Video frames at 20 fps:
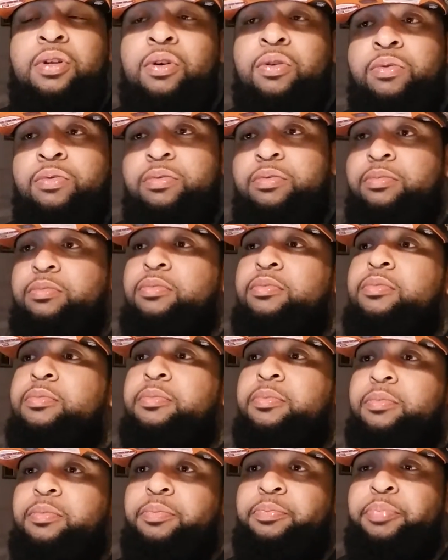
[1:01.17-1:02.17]
know,
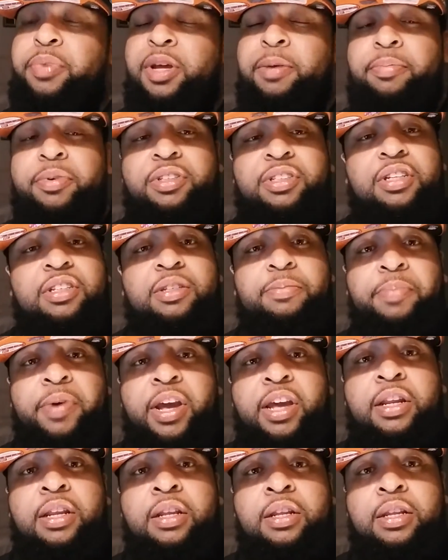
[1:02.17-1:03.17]
been
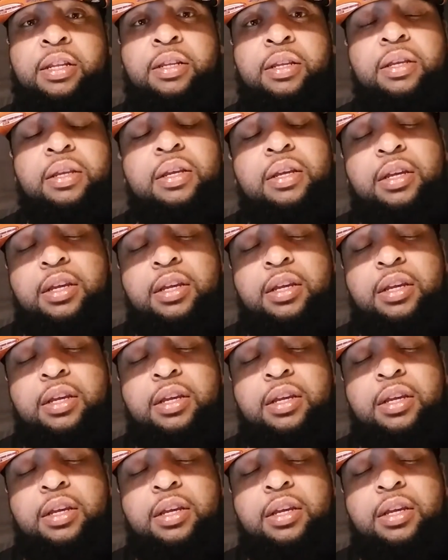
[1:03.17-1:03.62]
participating